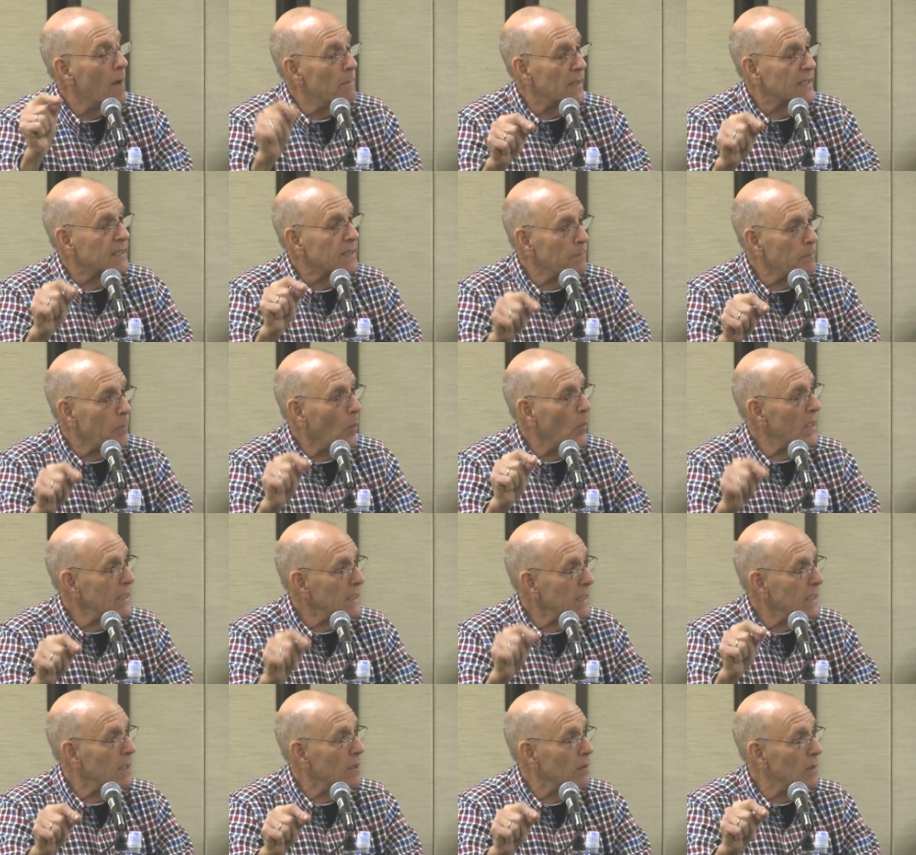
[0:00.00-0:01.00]
But the
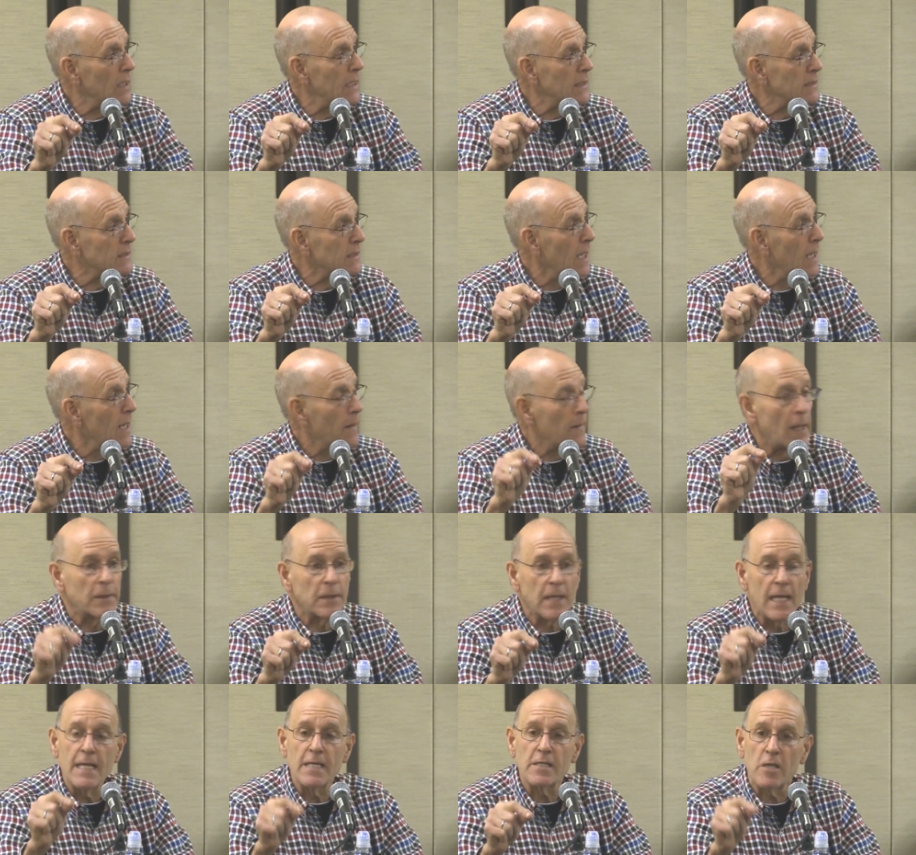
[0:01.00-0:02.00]
point here is
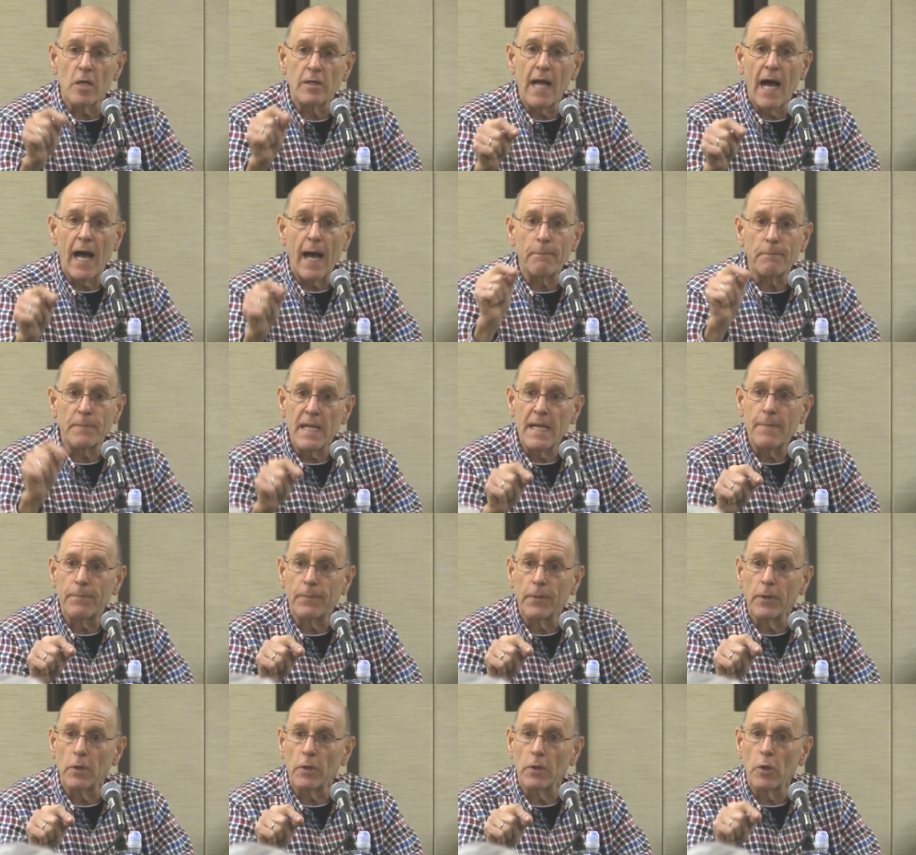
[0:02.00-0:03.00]
that these are not
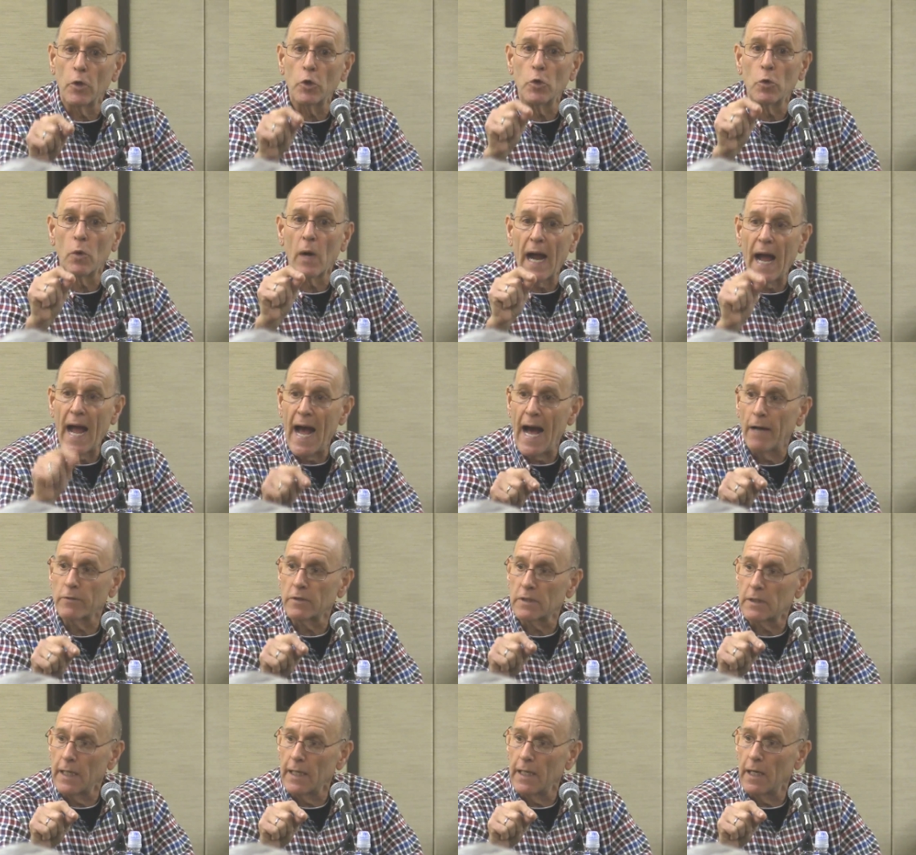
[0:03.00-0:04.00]
people who are
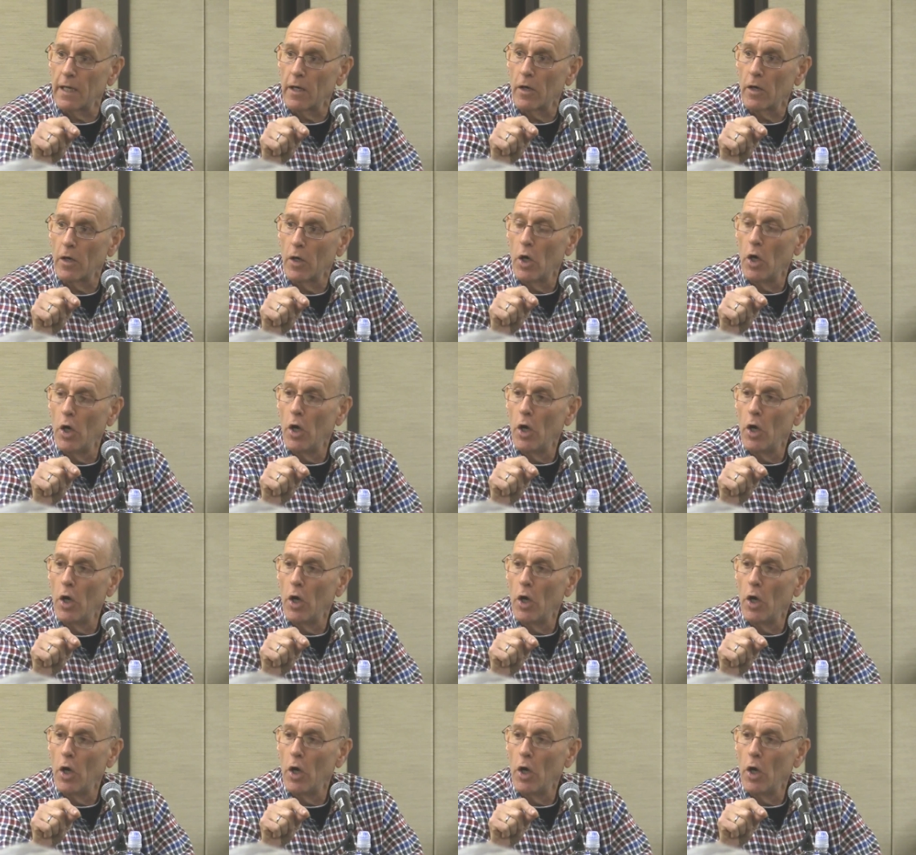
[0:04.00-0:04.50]
out there